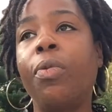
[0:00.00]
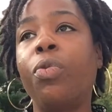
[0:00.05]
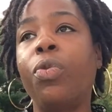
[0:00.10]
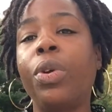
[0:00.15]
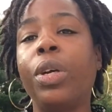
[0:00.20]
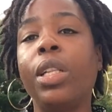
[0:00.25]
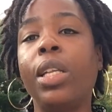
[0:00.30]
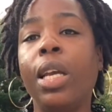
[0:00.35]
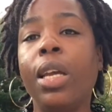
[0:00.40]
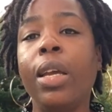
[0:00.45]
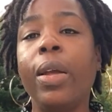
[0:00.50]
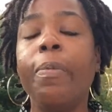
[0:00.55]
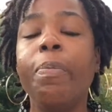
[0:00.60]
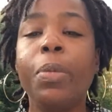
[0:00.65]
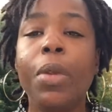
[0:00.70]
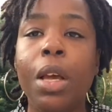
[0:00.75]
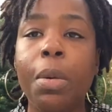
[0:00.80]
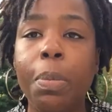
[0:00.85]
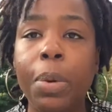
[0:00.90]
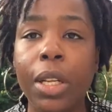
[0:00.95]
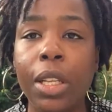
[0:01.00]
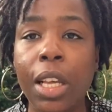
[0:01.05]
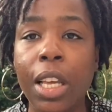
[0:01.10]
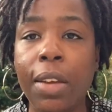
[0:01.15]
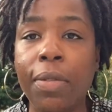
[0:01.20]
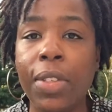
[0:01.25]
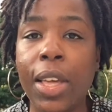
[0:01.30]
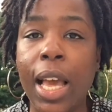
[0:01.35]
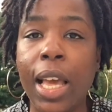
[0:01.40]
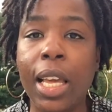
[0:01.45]
really
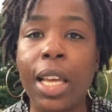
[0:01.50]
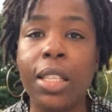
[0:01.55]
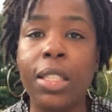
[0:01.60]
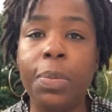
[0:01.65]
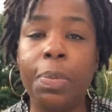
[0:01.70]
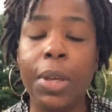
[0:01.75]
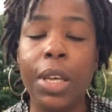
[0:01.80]
believe that it's